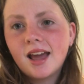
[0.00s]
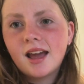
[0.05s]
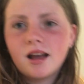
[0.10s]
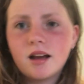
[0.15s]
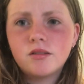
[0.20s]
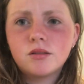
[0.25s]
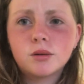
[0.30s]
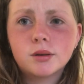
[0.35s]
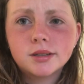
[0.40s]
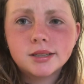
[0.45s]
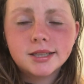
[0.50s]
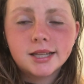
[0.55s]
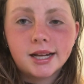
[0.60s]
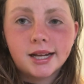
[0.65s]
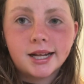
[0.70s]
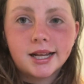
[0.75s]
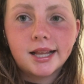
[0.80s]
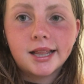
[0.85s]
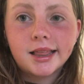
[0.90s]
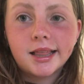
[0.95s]
everyone's
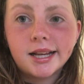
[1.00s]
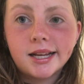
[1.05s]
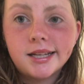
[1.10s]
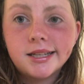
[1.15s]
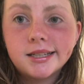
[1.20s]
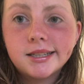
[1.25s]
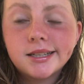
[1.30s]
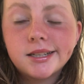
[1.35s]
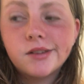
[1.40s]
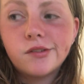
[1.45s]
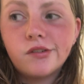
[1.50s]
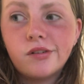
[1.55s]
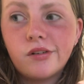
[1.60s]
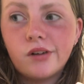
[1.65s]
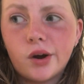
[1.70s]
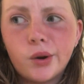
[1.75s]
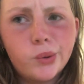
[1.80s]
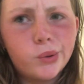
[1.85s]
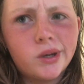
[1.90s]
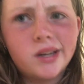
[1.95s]
like least
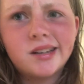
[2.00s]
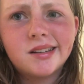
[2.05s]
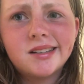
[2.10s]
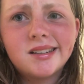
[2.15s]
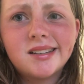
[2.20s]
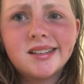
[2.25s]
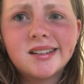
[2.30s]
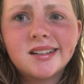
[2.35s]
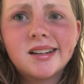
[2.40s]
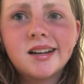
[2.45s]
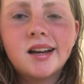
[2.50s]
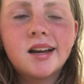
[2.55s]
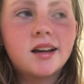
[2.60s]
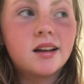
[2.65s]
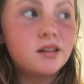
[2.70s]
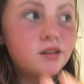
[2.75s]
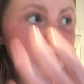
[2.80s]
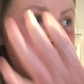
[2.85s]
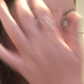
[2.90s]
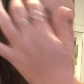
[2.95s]
focused.
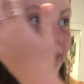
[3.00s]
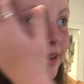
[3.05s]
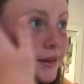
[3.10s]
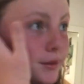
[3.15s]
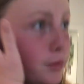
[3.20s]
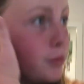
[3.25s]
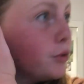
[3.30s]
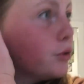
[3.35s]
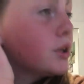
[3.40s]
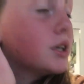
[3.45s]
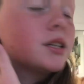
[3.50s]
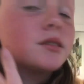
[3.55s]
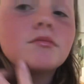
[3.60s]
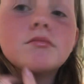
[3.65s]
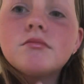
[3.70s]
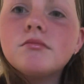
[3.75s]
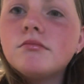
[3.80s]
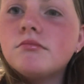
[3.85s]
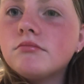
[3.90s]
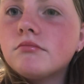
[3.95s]
It's right in the morning.